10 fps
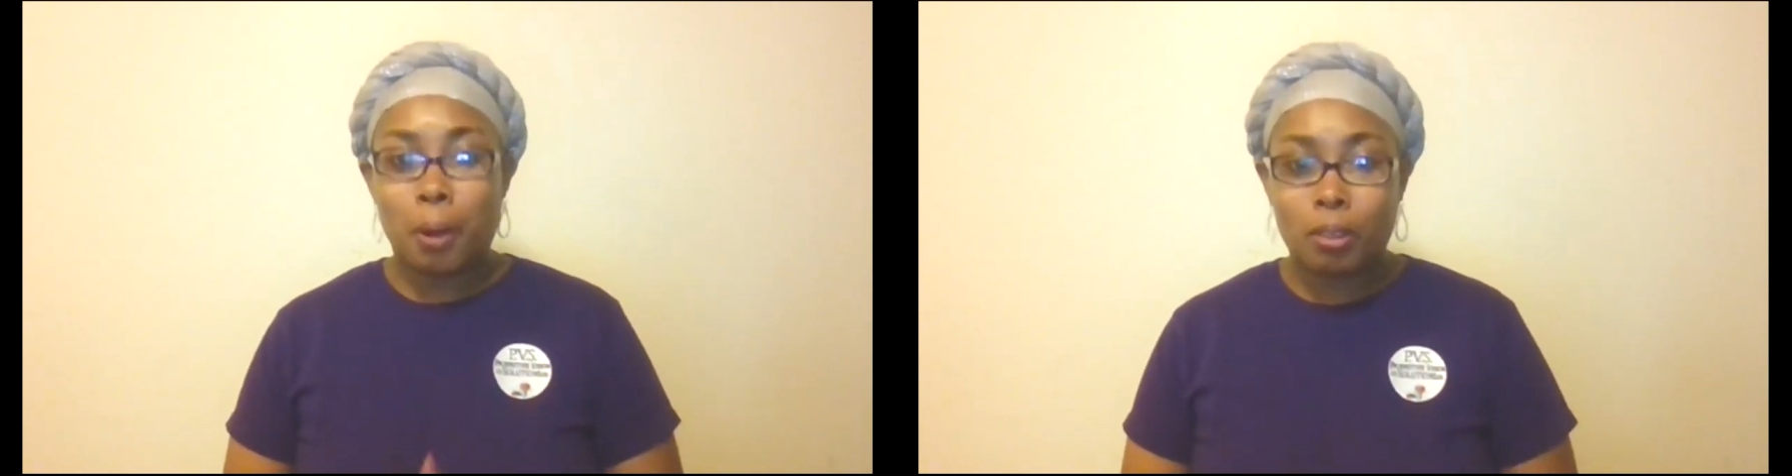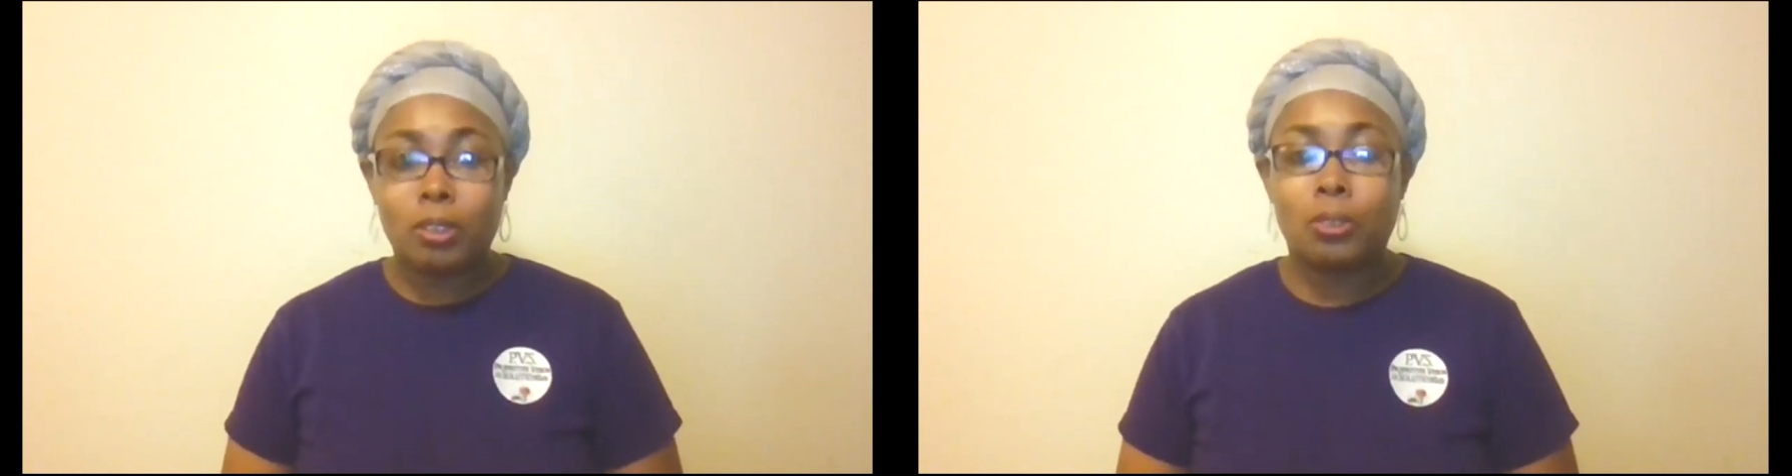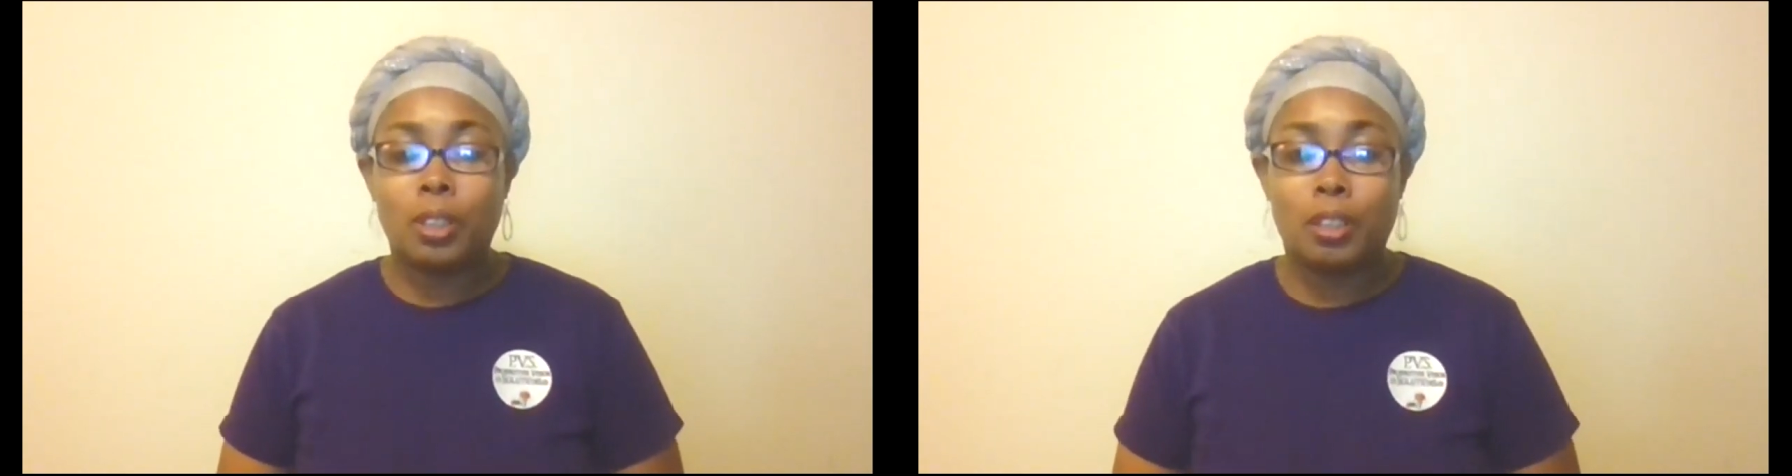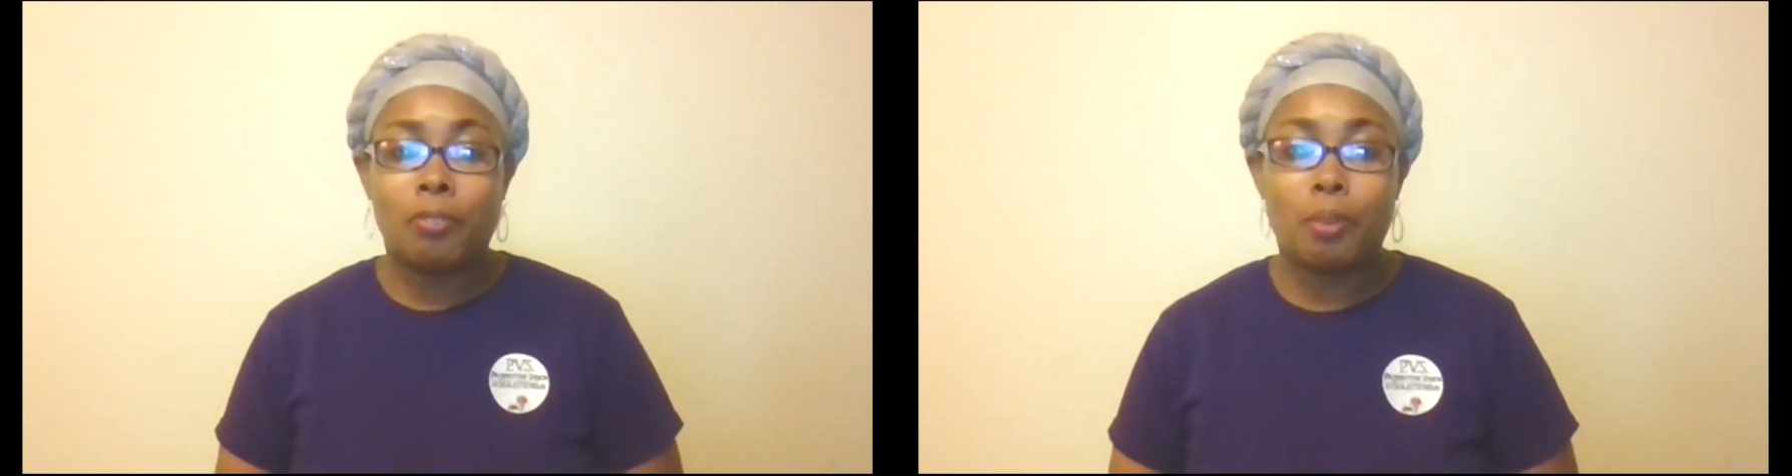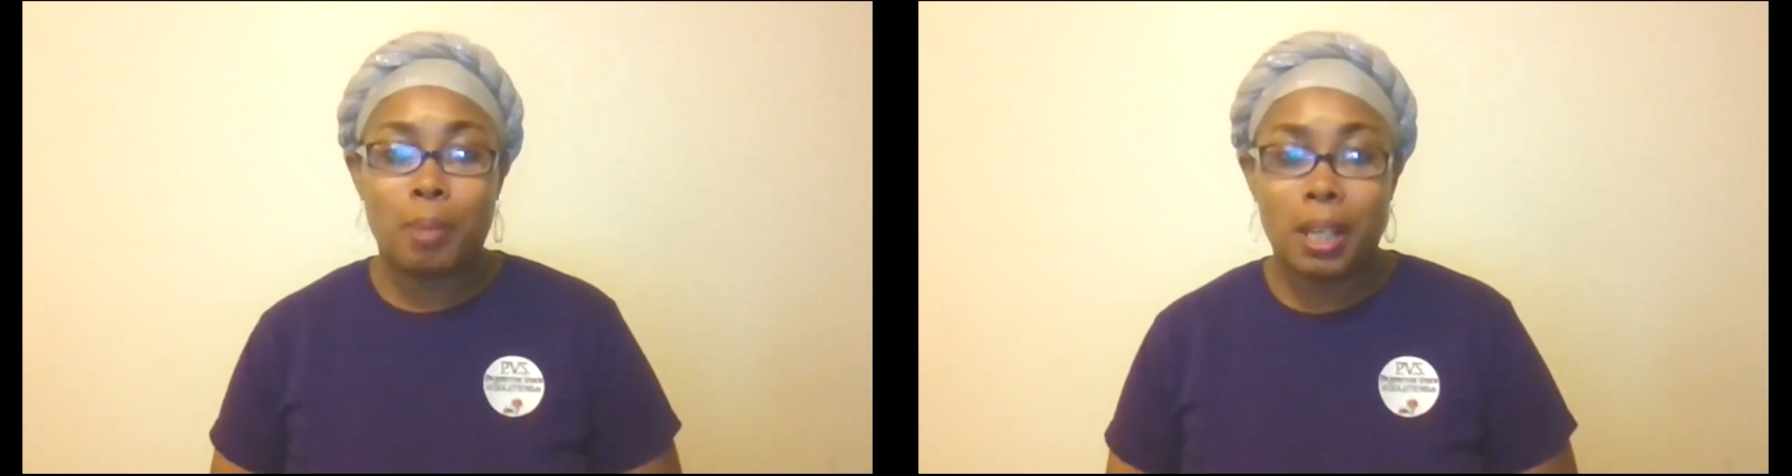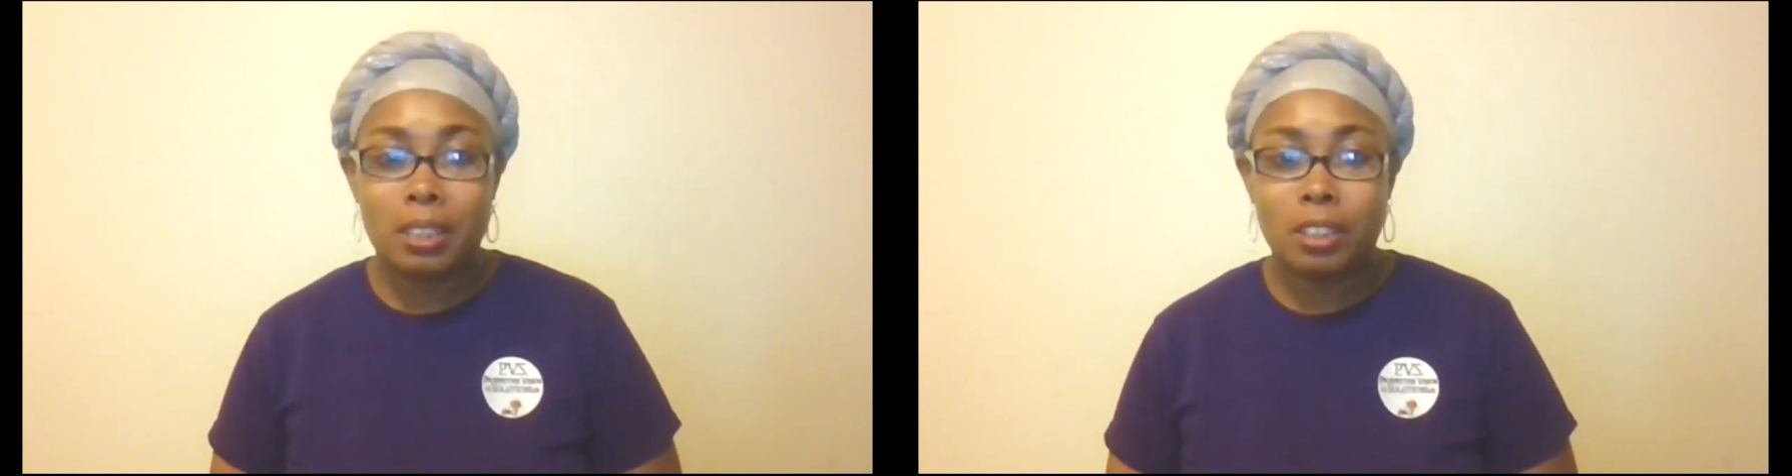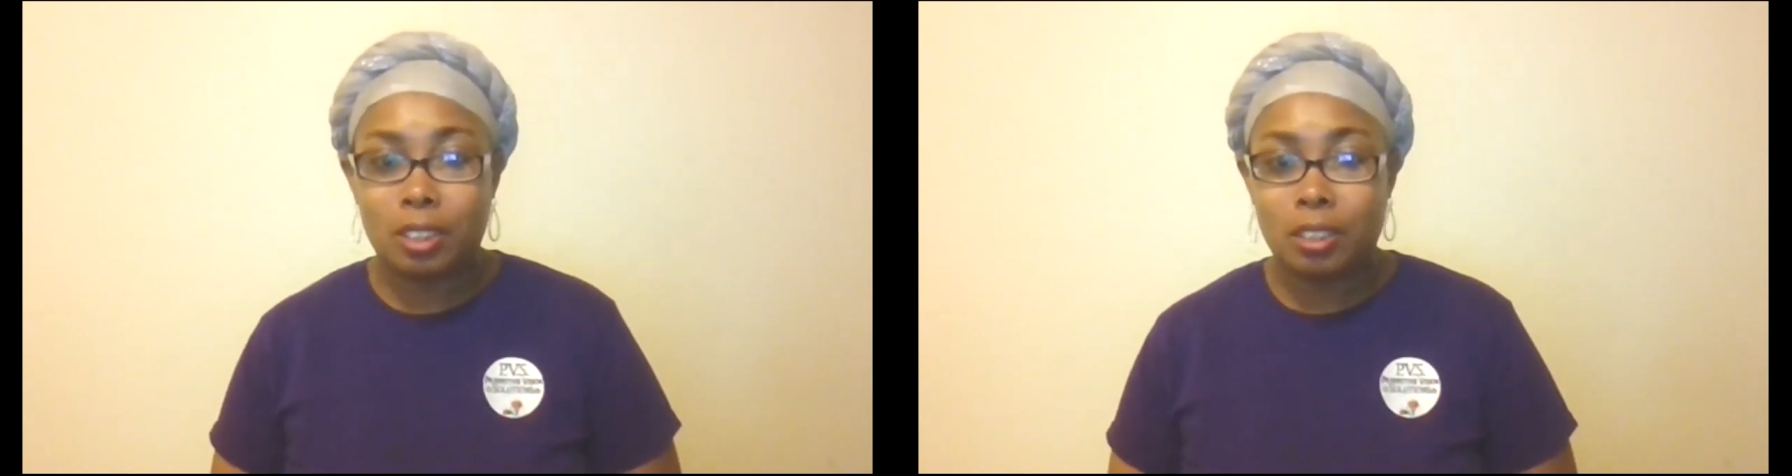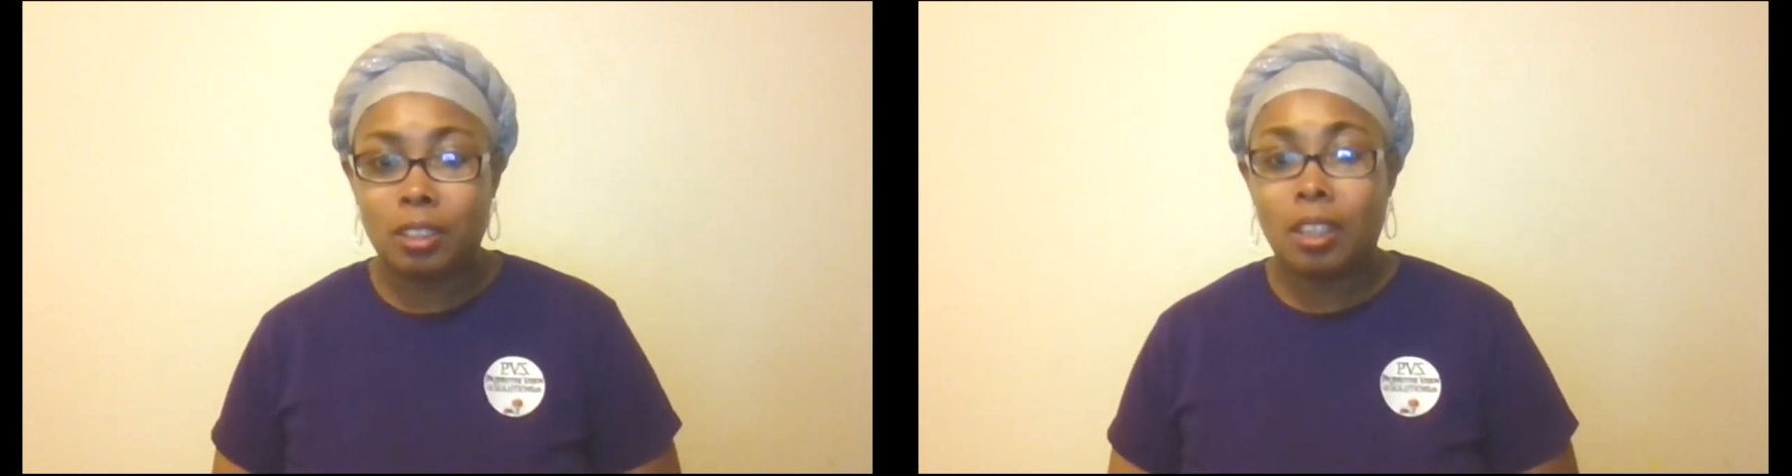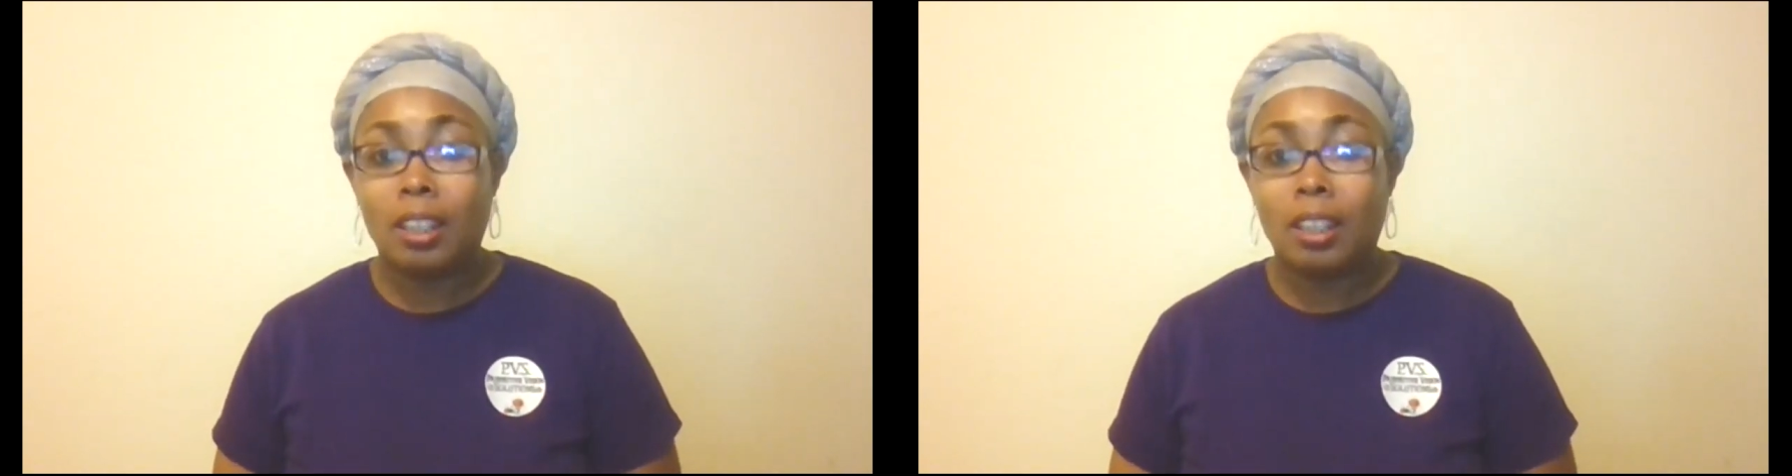personal information